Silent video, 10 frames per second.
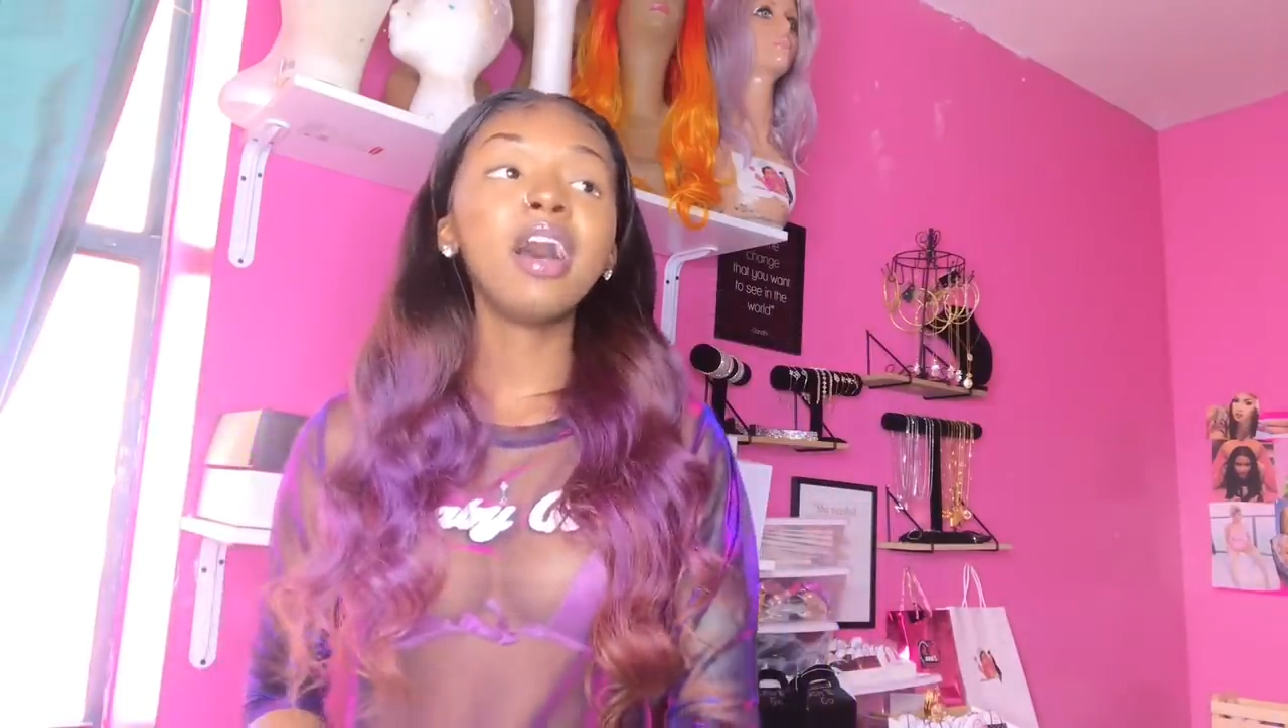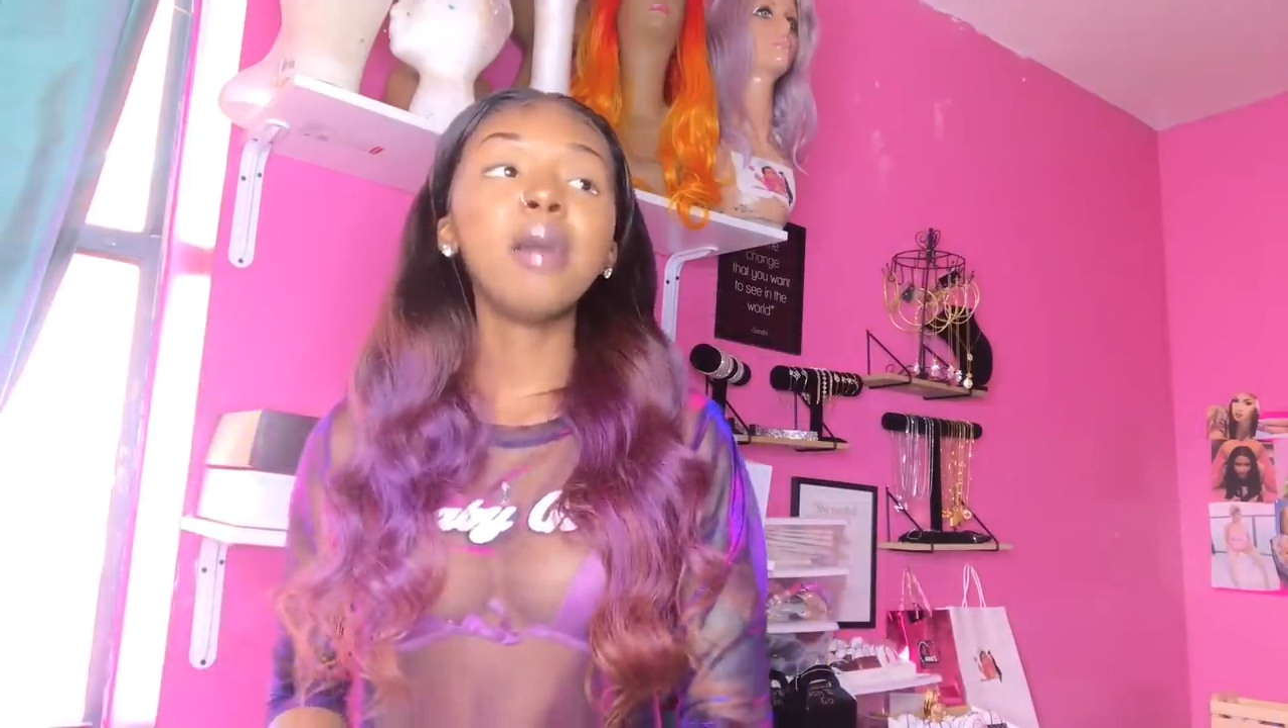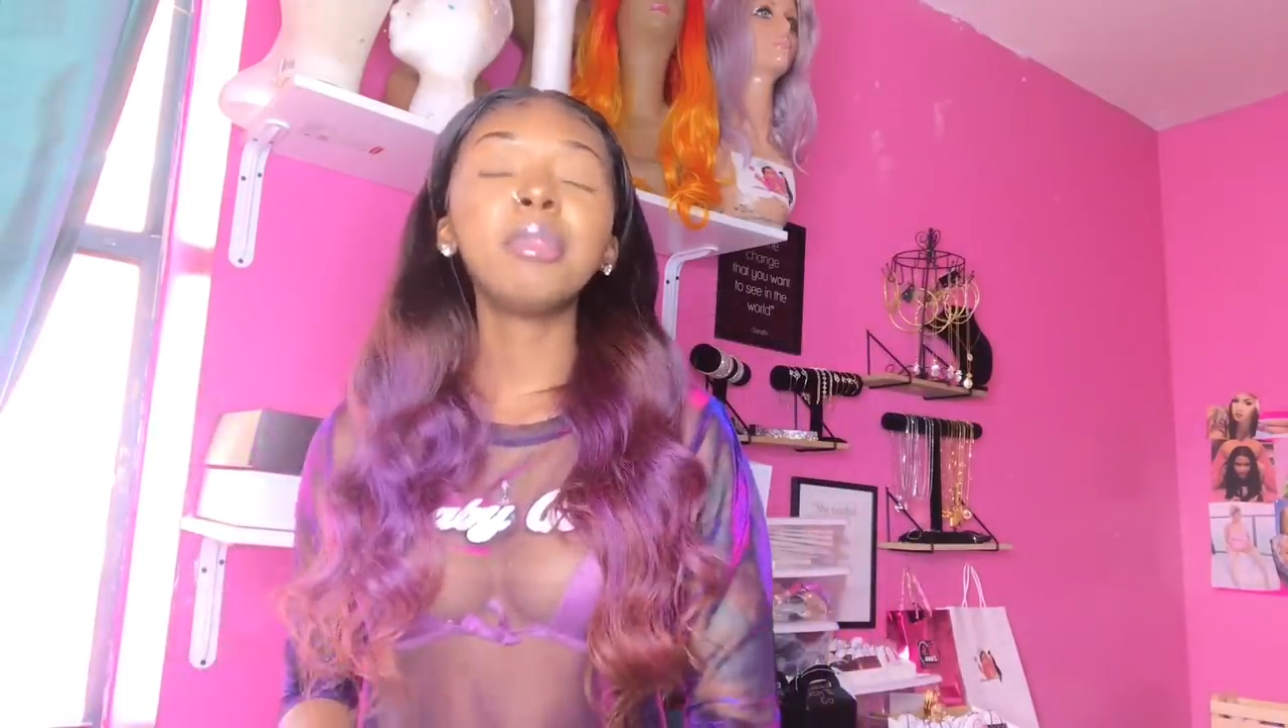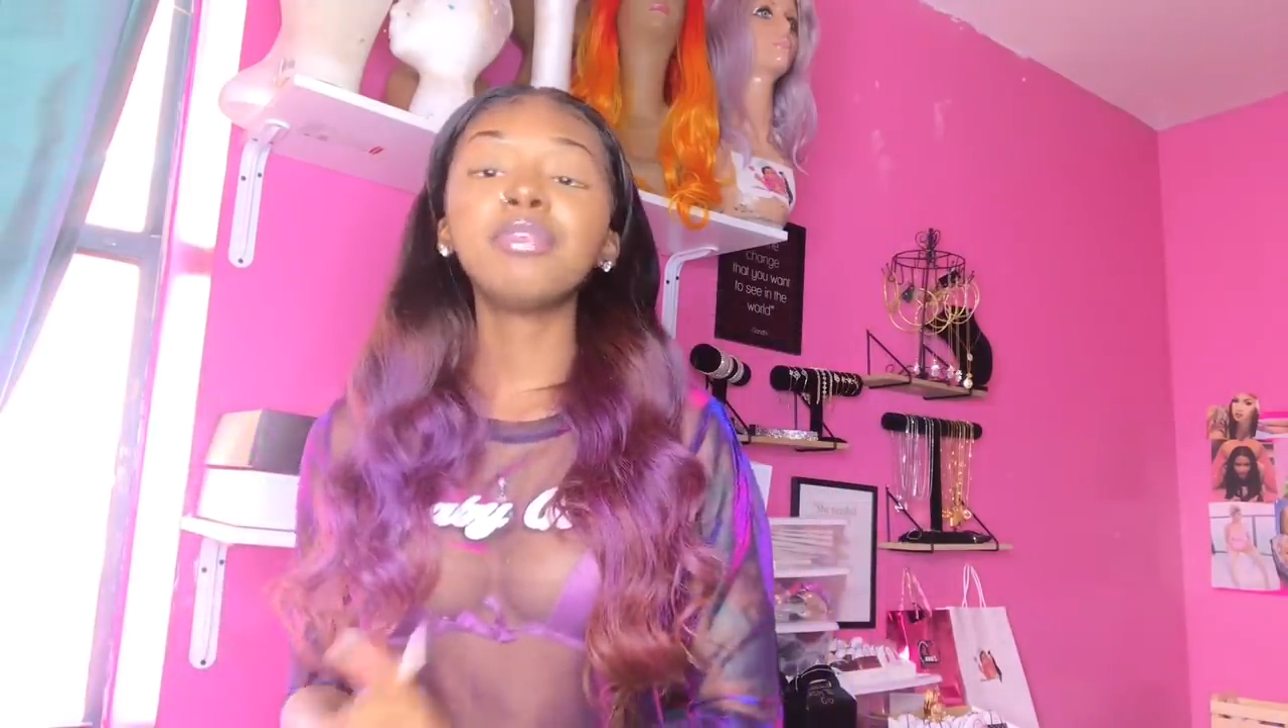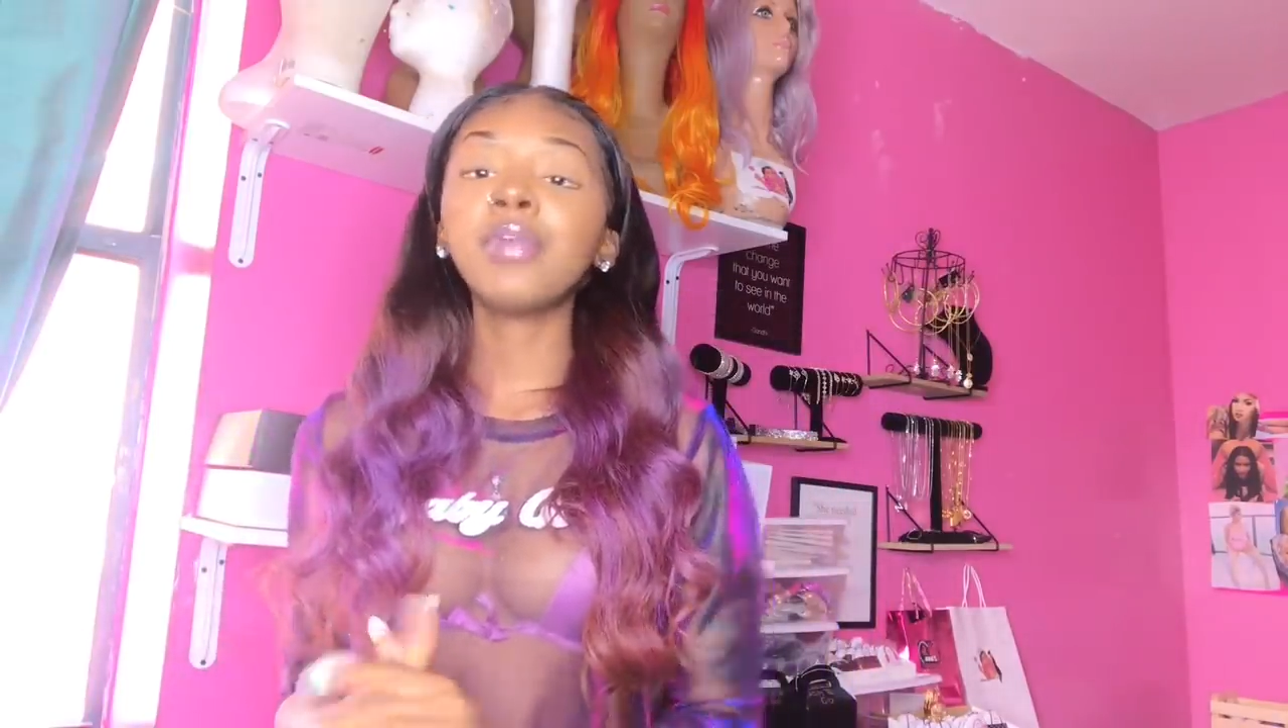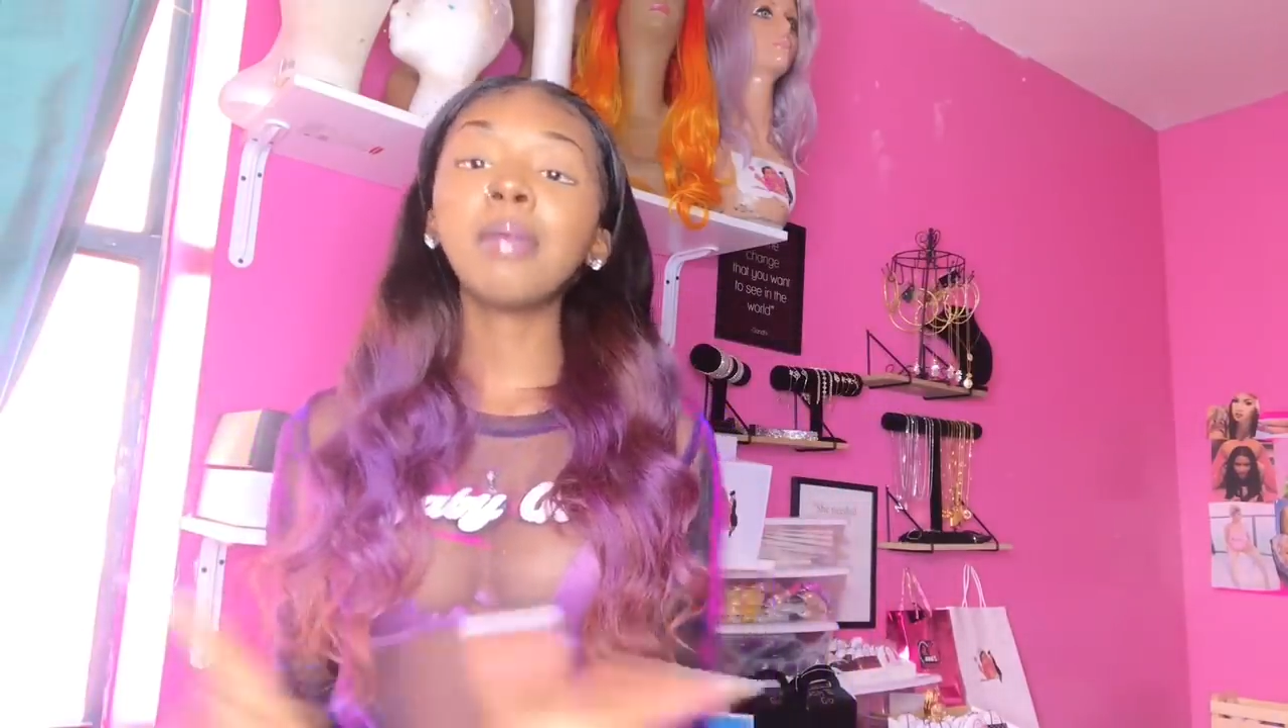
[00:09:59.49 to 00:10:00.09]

if you